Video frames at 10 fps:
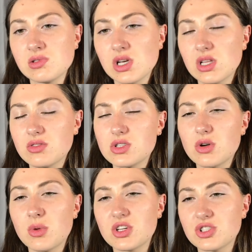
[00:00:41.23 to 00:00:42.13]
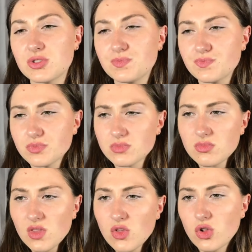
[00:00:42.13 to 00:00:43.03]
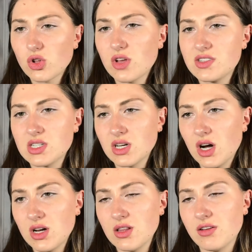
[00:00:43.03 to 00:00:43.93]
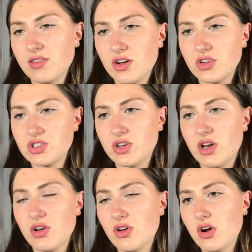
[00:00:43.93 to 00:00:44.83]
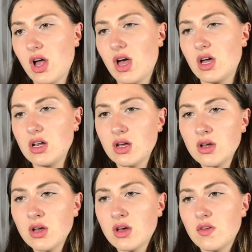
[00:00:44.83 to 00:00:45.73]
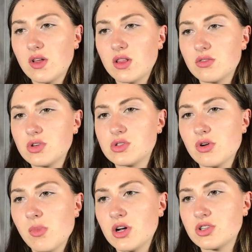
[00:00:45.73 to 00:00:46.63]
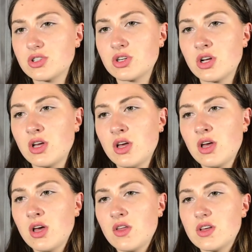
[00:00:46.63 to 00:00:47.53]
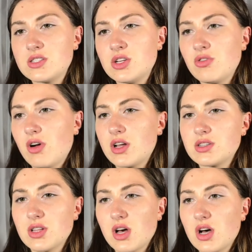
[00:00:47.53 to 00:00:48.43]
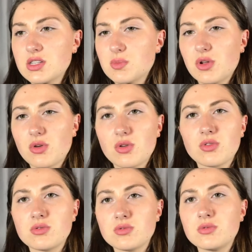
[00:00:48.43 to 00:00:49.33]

They love you so much, their love is a gun and they fire it straight into your head. They love you so much, they send you right into the hospital.